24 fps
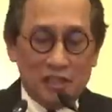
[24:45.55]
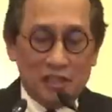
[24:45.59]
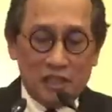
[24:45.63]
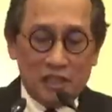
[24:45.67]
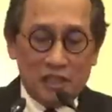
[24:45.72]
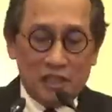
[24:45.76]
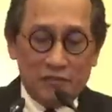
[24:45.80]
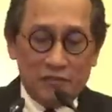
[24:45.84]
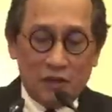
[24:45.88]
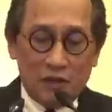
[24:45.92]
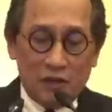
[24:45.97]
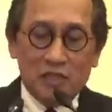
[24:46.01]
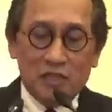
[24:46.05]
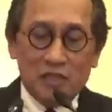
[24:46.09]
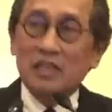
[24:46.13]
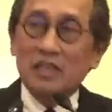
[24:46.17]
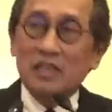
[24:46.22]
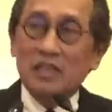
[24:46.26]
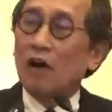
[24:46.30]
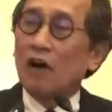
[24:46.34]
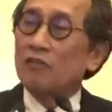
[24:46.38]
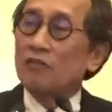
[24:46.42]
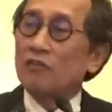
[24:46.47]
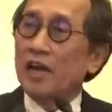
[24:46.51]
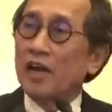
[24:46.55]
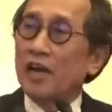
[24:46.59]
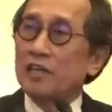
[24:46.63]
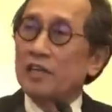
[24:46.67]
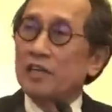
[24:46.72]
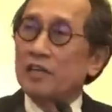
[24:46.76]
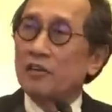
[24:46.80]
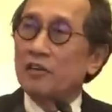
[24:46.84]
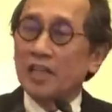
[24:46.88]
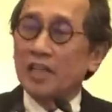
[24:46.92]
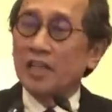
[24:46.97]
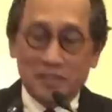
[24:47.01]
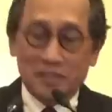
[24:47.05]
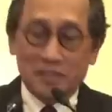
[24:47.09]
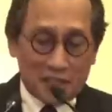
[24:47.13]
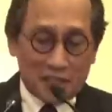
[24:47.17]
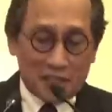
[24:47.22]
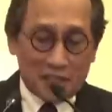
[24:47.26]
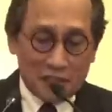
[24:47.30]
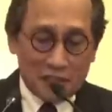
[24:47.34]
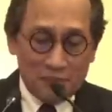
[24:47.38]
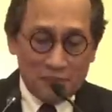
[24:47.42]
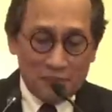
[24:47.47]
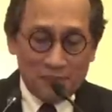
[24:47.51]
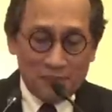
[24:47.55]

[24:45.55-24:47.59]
if not downright nonsensical.